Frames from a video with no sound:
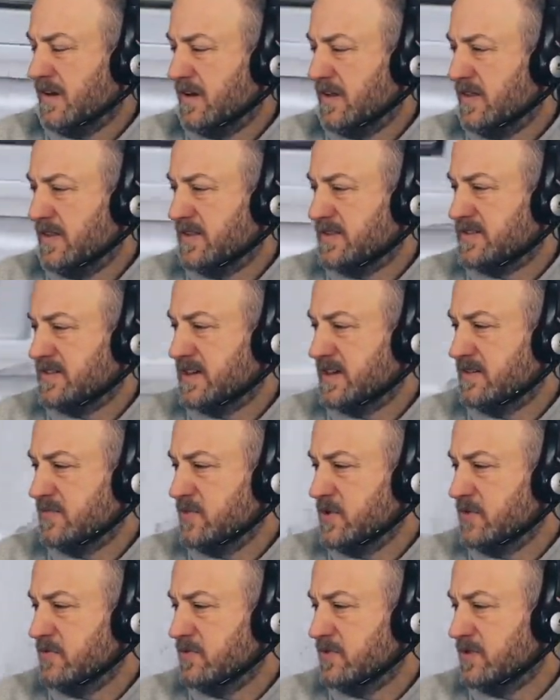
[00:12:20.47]
that said
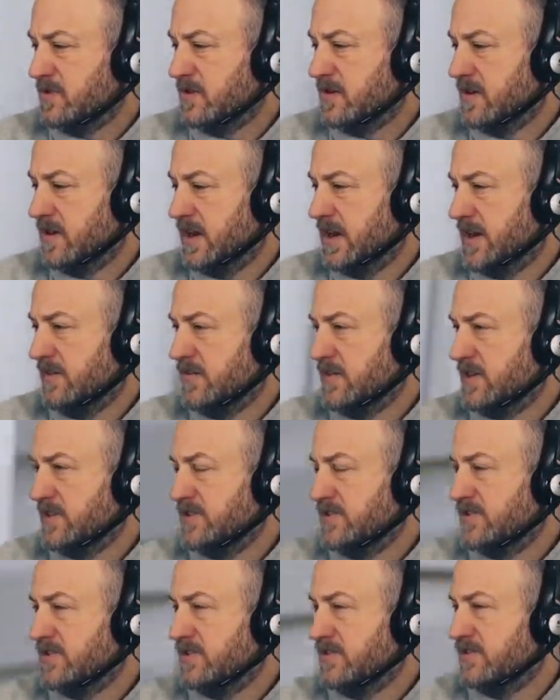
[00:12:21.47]
we were having
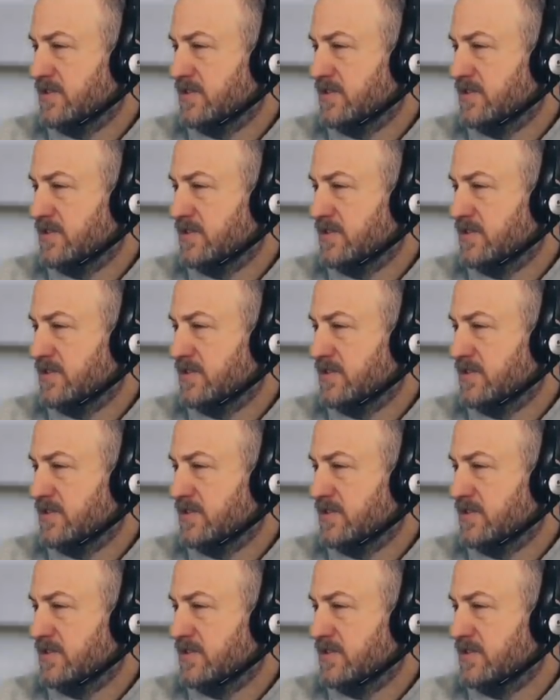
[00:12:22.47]
issues.